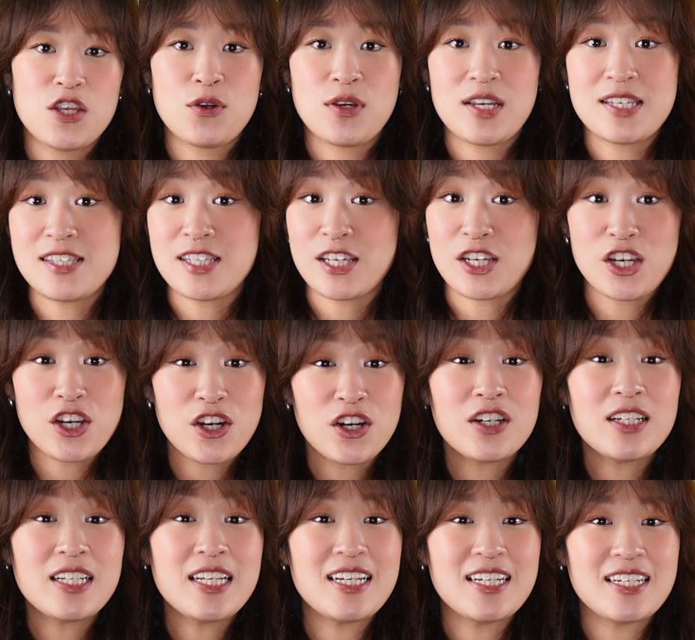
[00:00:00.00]
You can
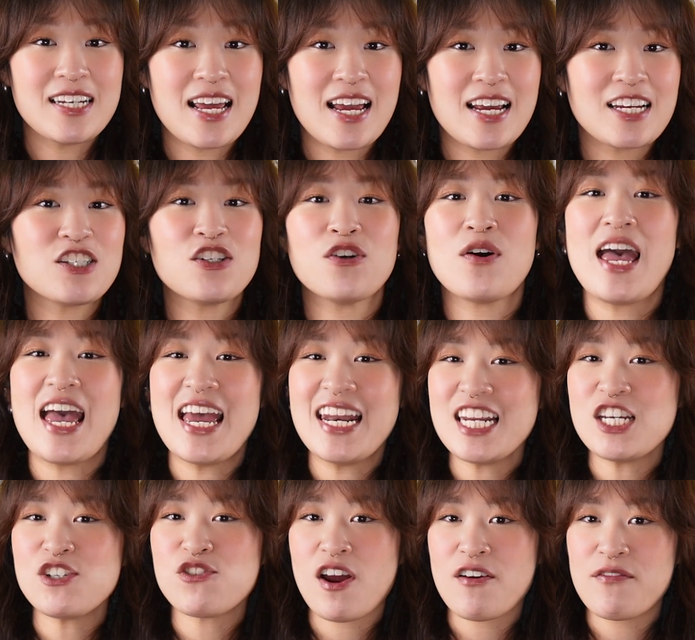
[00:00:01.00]
securely connect to
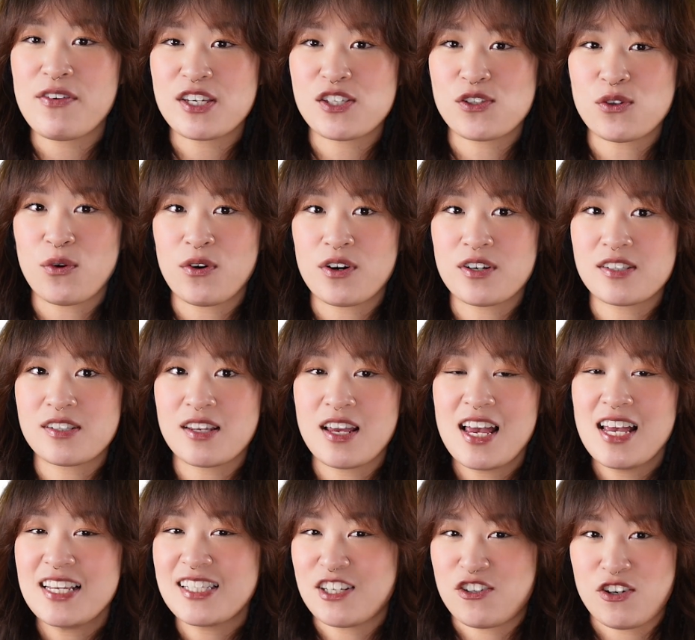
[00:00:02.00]
any traffic source,
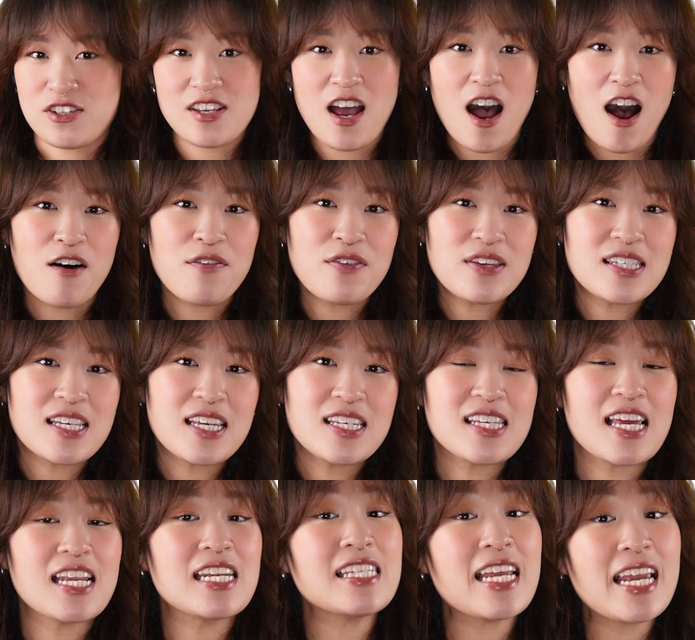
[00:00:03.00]
such as offices
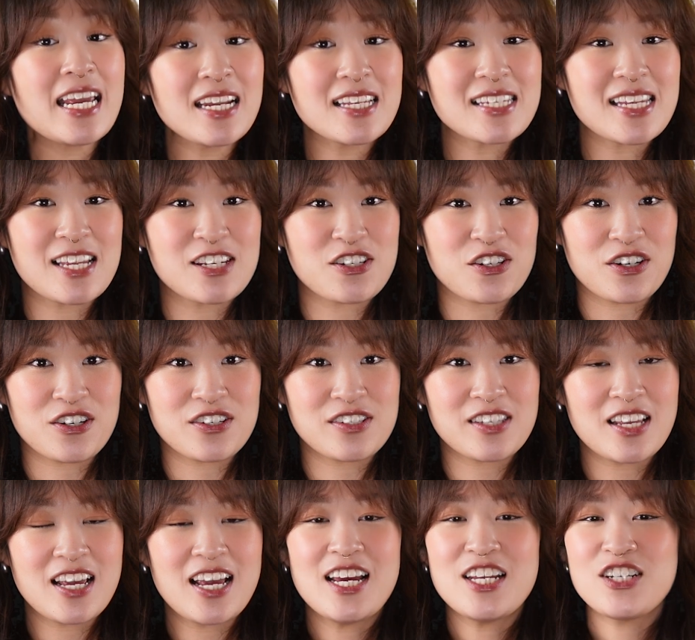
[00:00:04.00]
and data
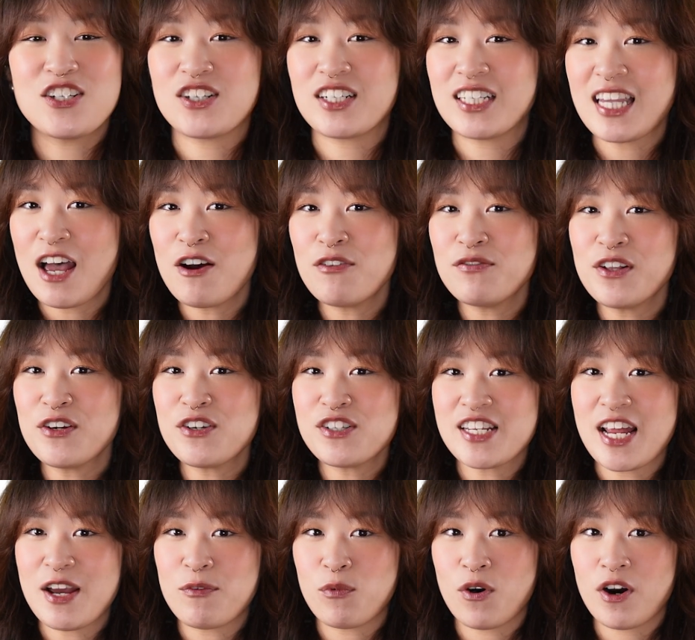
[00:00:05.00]
centers, to Cloudflare's
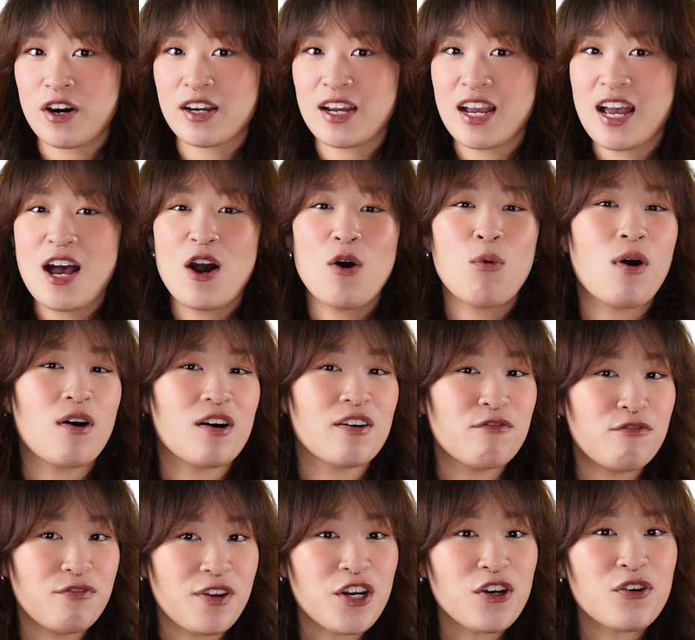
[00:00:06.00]
network while
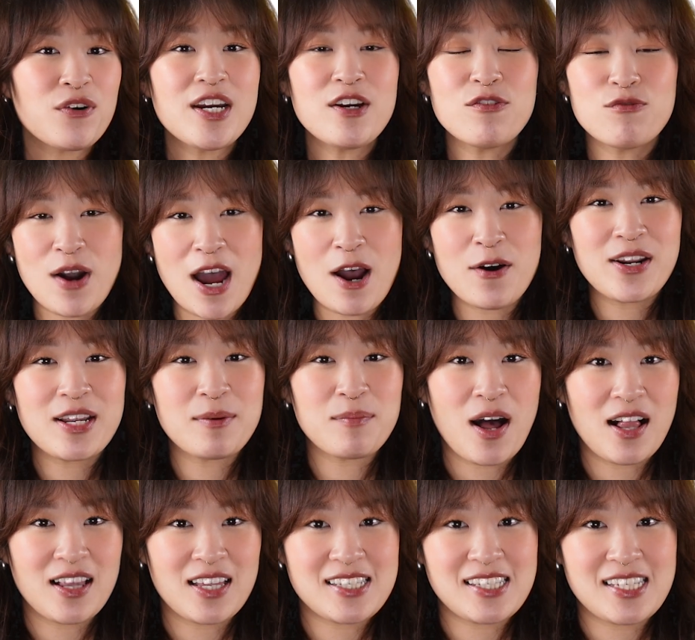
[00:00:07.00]
configuring routing
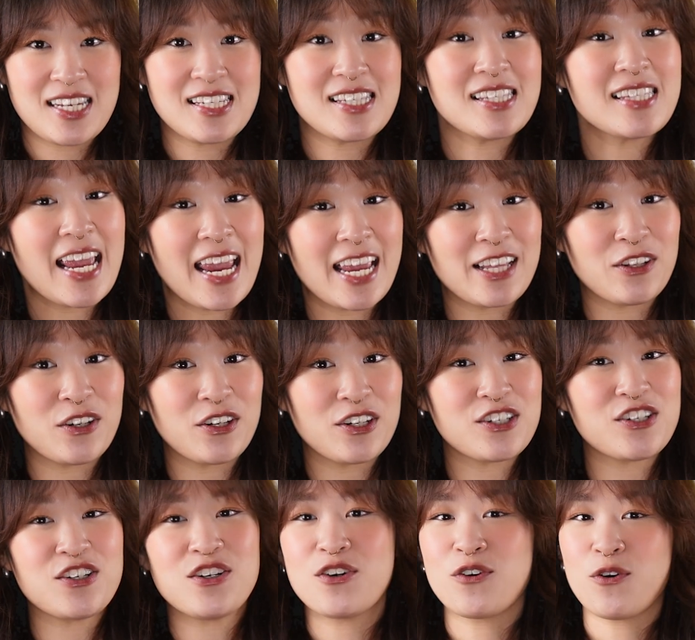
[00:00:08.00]
policies
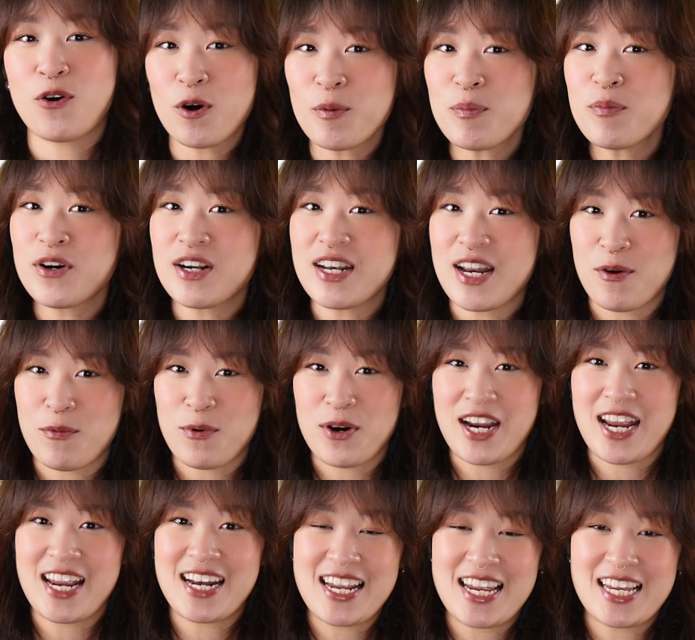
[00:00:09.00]
tailored to your corporate
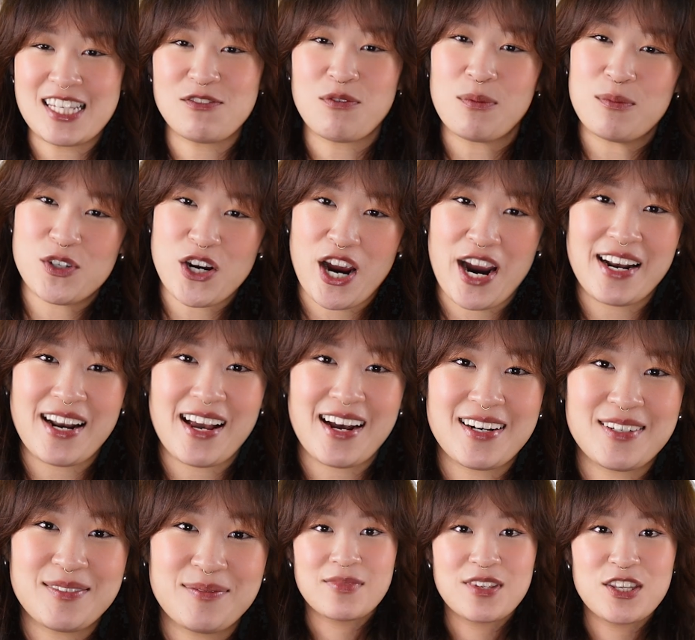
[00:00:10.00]
networking needs from
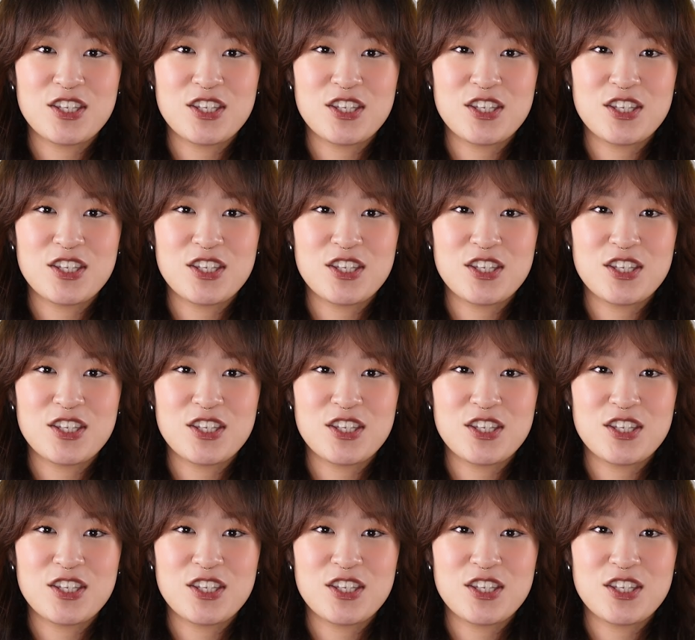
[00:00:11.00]
China.